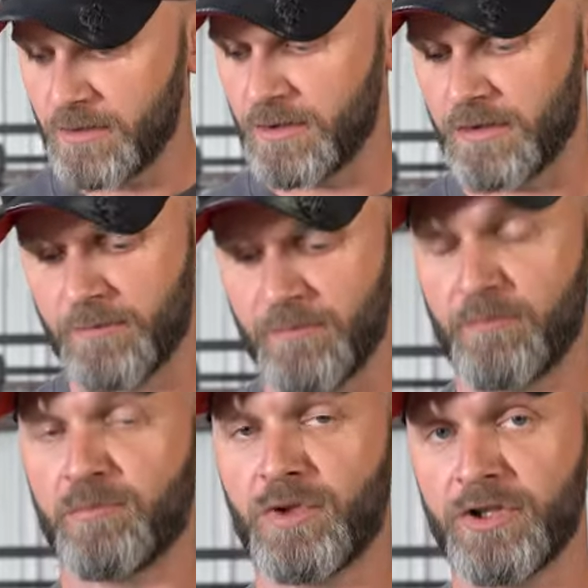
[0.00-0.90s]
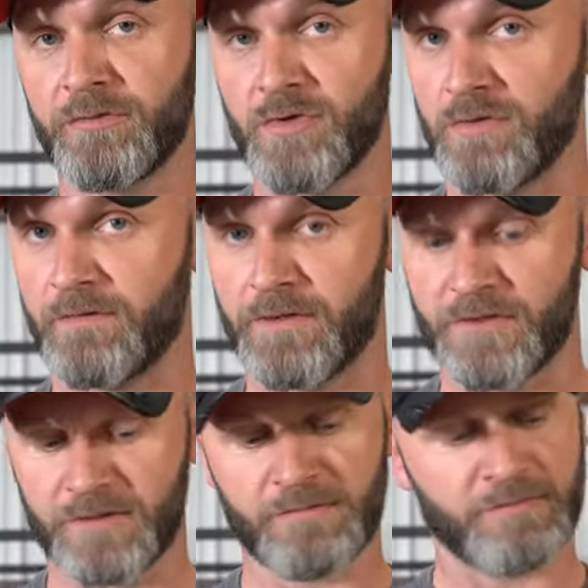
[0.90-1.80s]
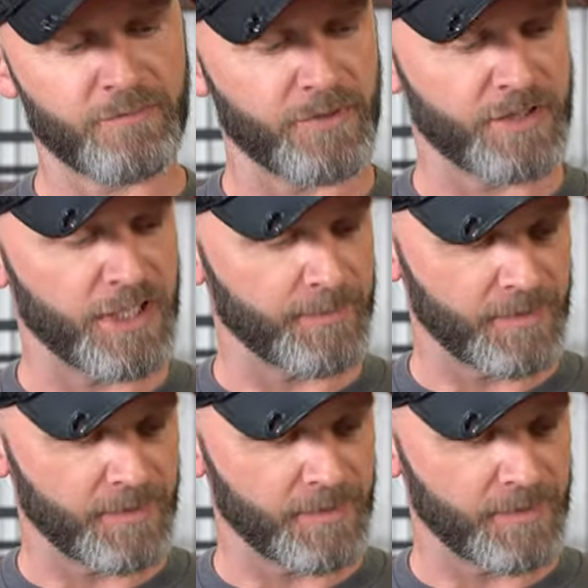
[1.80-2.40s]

um, Blood Moon version. That's what I named